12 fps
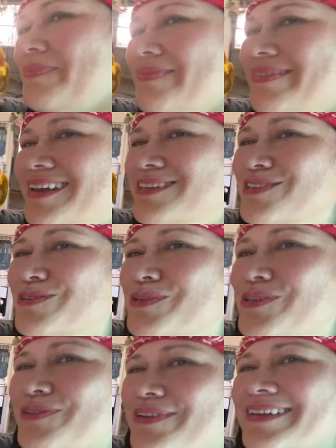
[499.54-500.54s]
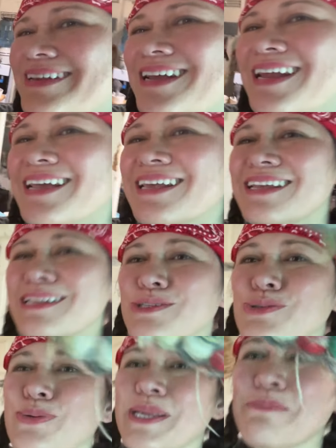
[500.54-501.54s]
They're like a little
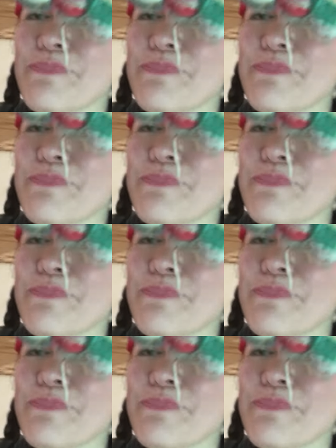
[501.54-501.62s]
twin